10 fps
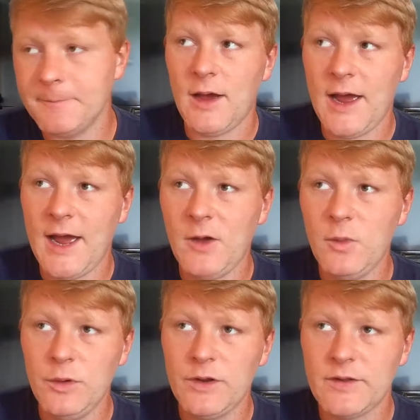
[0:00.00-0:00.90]
How
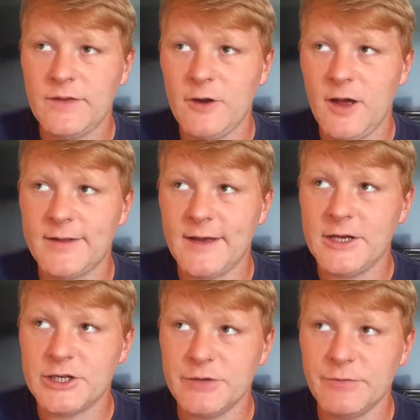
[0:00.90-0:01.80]
would a
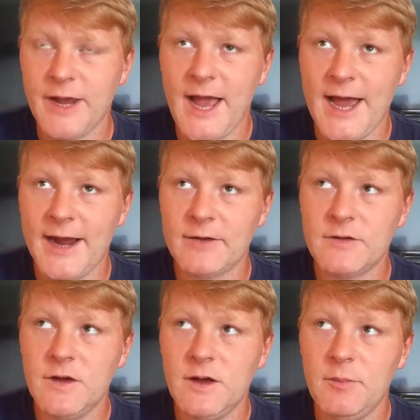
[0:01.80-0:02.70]
civilization react
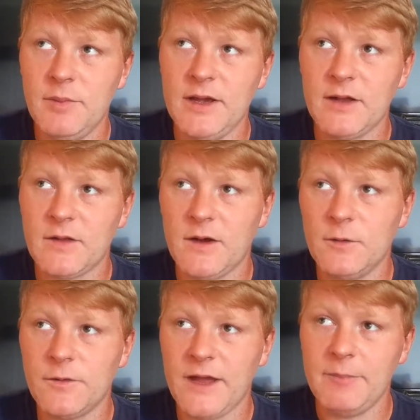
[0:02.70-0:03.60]
being
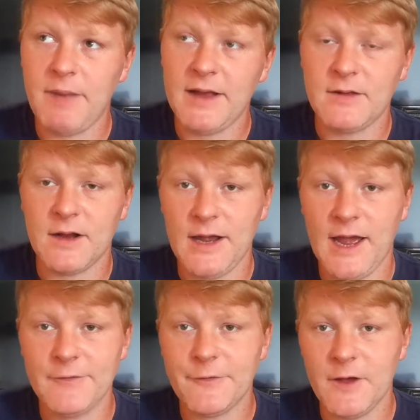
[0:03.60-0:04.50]
told they basically
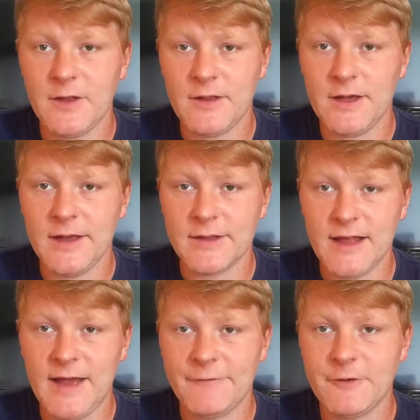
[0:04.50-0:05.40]
have 30 years
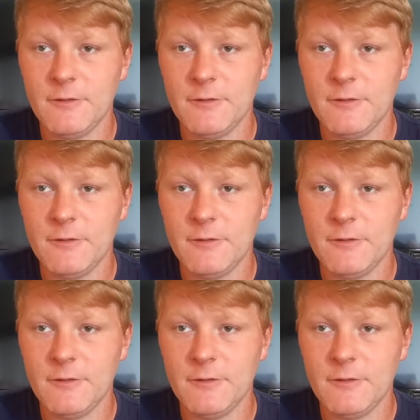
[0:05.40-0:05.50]
left?